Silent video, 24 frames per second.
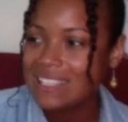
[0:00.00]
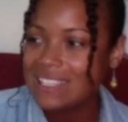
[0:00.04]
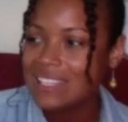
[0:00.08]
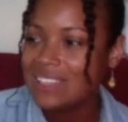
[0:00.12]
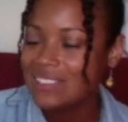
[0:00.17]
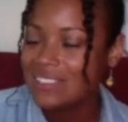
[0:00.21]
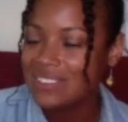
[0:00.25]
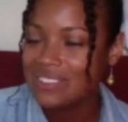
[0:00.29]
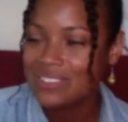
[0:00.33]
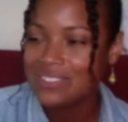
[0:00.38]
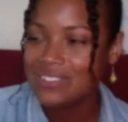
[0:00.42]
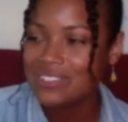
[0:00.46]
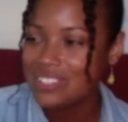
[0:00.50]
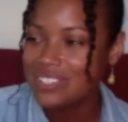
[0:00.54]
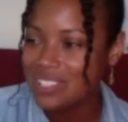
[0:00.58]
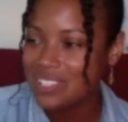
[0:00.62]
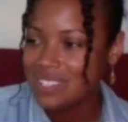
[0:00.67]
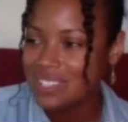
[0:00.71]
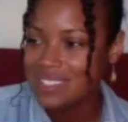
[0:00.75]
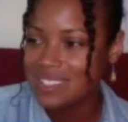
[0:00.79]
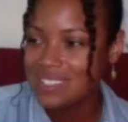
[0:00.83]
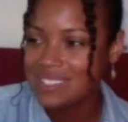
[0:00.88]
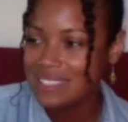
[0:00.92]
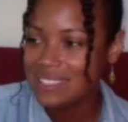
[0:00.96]
there's
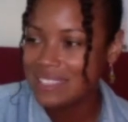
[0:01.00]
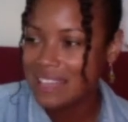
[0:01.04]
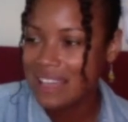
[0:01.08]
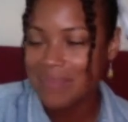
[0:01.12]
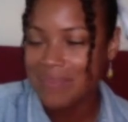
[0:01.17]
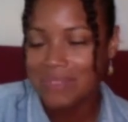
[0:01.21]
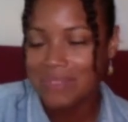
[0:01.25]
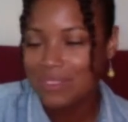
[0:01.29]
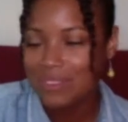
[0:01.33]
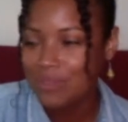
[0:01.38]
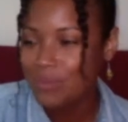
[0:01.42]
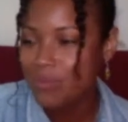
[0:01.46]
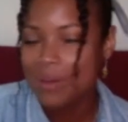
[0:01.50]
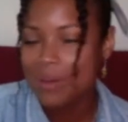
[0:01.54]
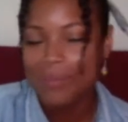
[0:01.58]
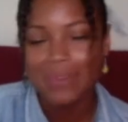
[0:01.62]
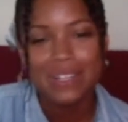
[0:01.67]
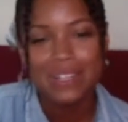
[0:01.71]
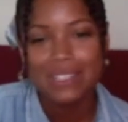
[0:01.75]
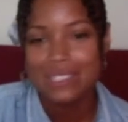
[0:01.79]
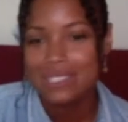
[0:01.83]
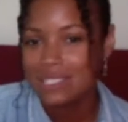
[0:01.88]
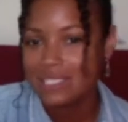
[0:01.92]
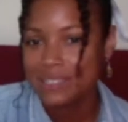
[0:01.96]
just, the woman
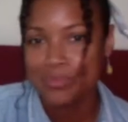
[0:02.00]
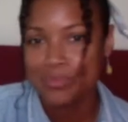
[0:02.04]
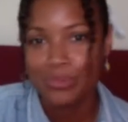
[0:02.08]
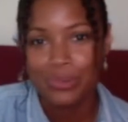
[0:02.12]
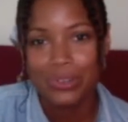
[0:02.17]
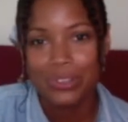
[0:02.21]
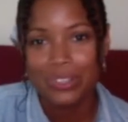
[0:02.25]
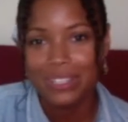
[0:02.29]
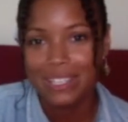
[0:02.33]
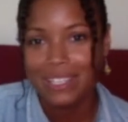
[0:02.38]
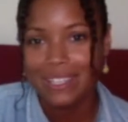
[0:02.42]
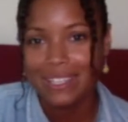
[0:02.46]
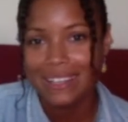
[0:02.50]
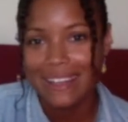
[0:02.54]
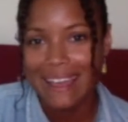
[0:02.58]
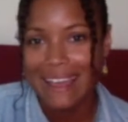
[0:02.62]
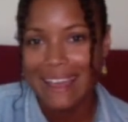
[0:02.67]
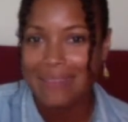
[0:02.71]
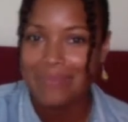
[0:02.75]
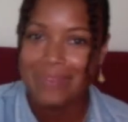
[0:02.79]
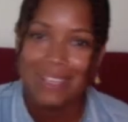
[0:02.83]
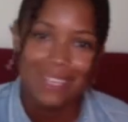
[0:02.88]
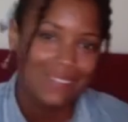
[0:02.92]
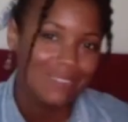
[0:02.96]
is just brilliant.
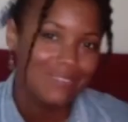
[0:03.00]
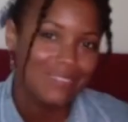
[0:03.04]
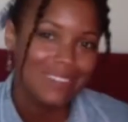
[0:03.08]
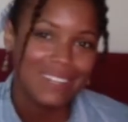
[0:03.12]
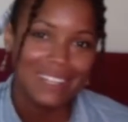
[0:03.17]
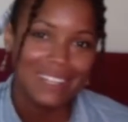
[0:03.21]
I mean,